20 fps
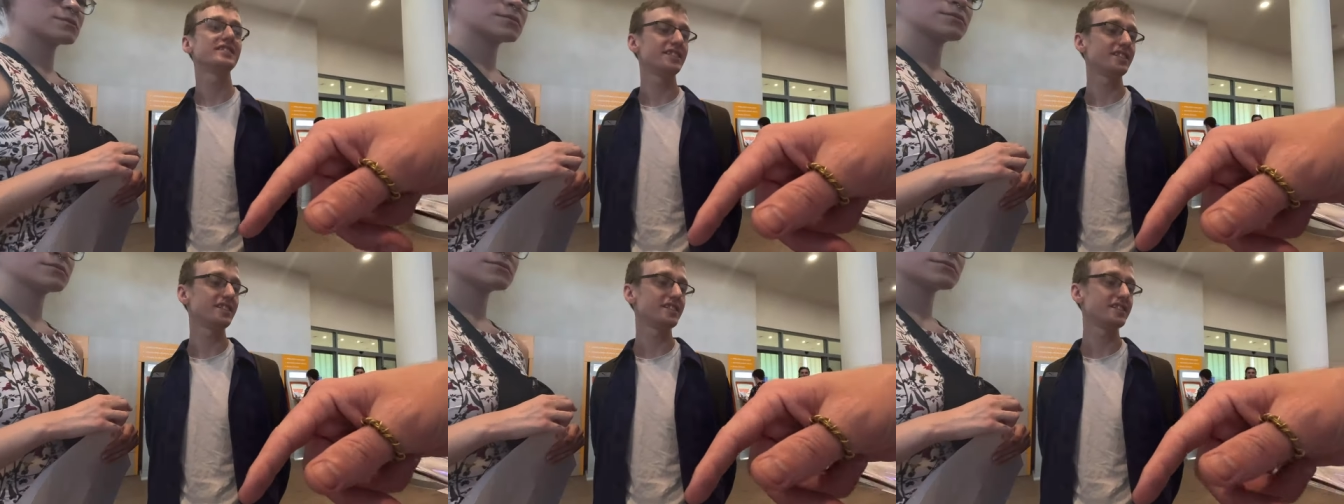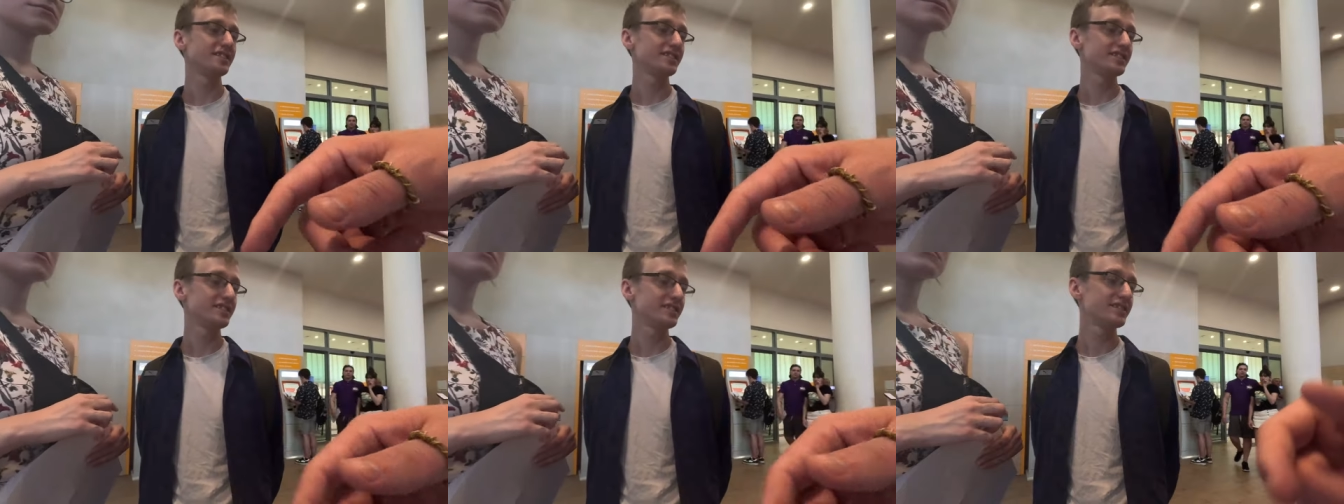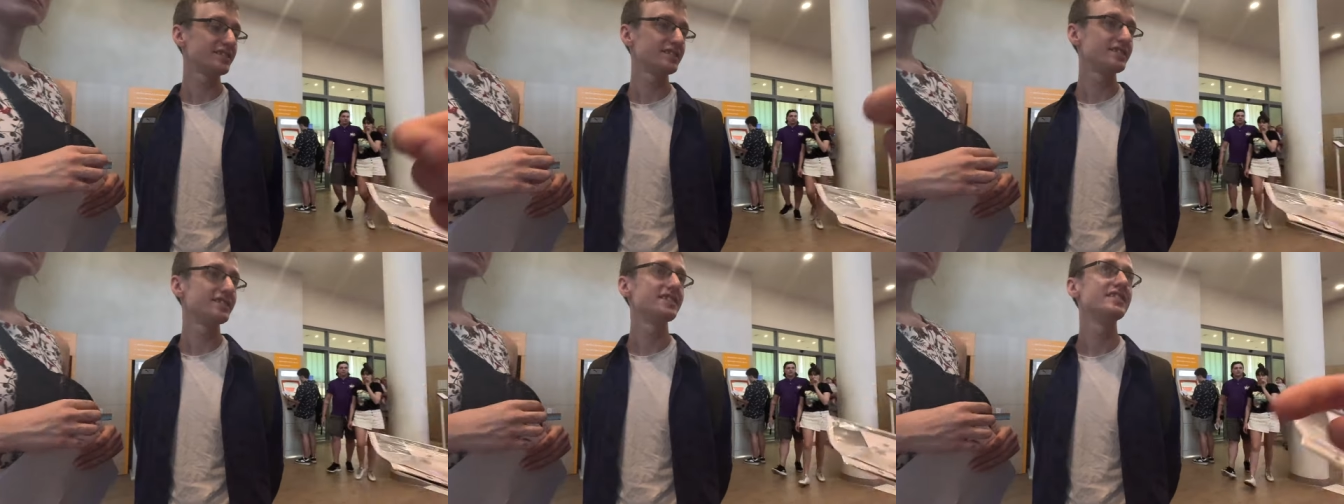At first
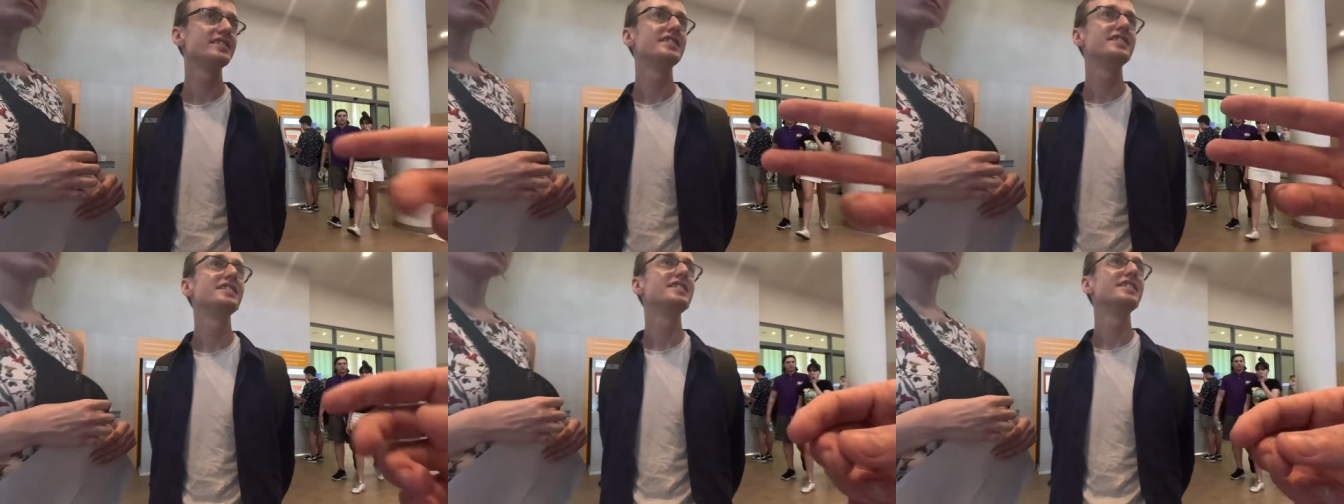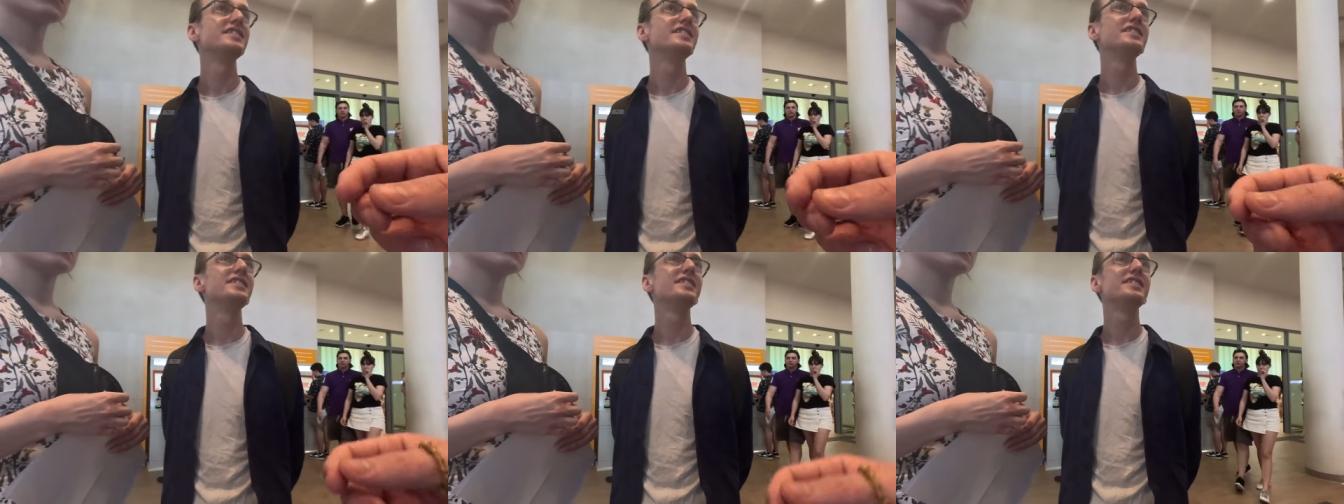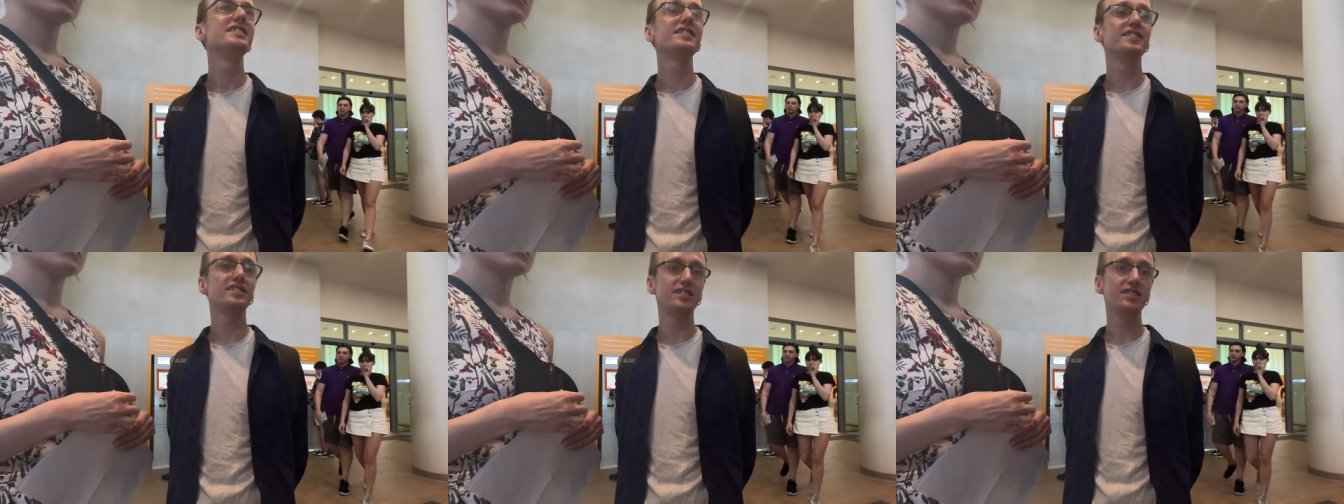we didn't have much luck
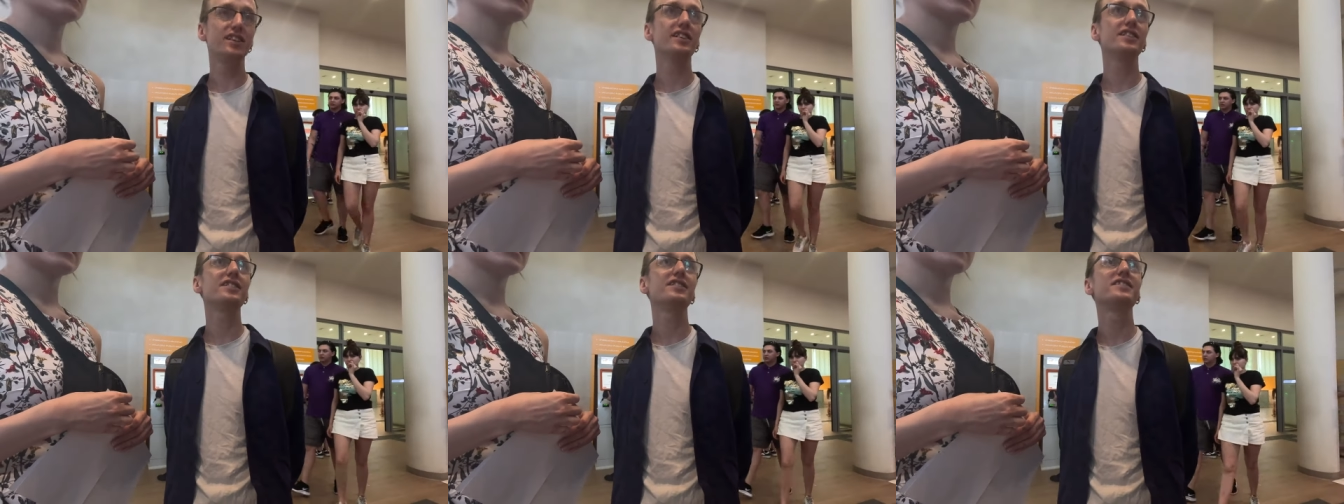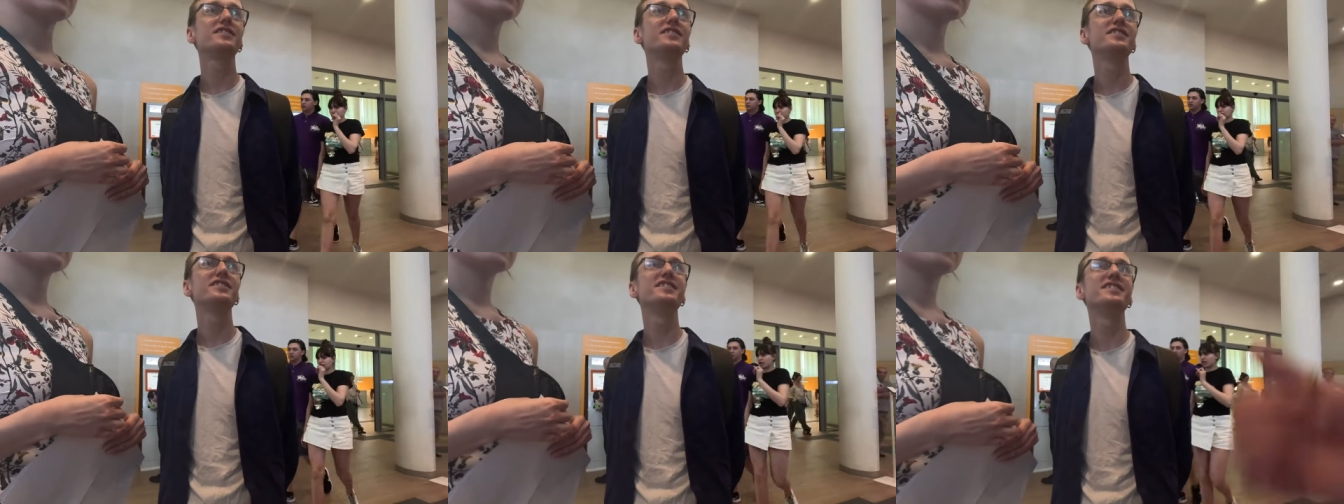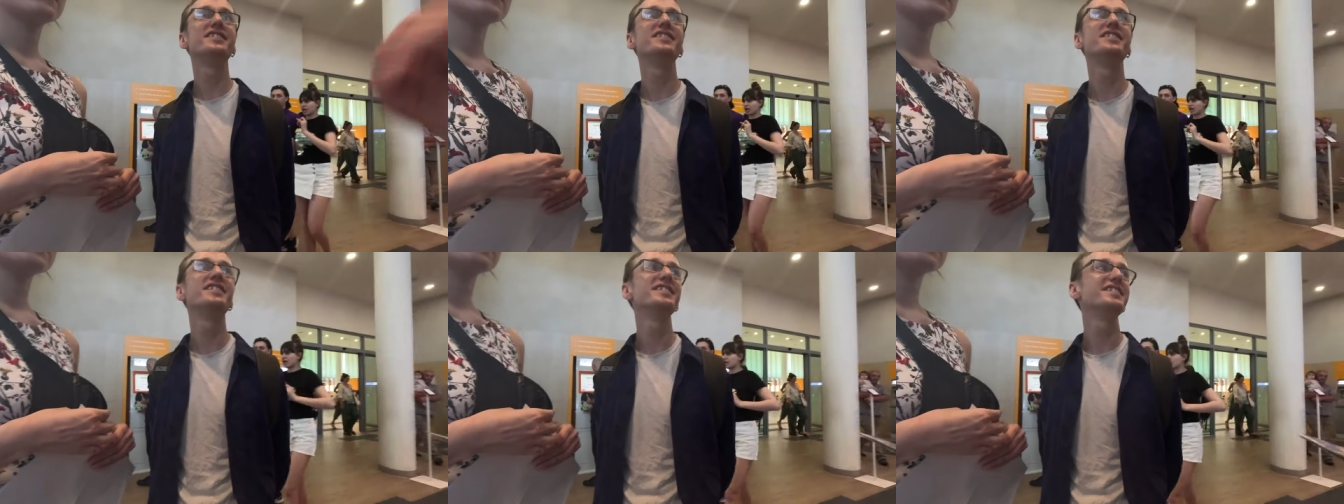looking for a witness.